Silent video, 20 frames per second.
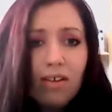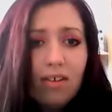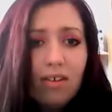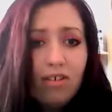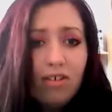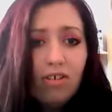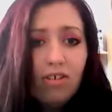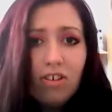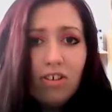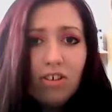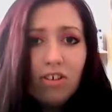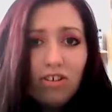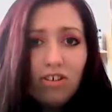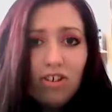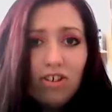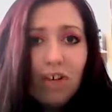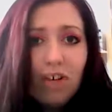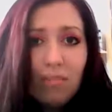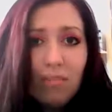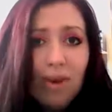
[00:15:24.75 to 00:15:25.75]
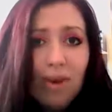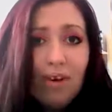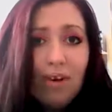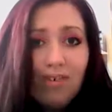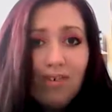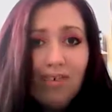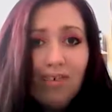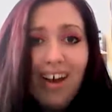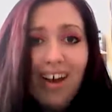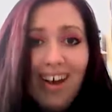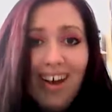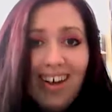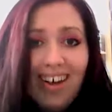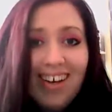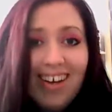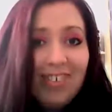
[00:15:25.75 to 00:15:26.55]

This is just a shit movie.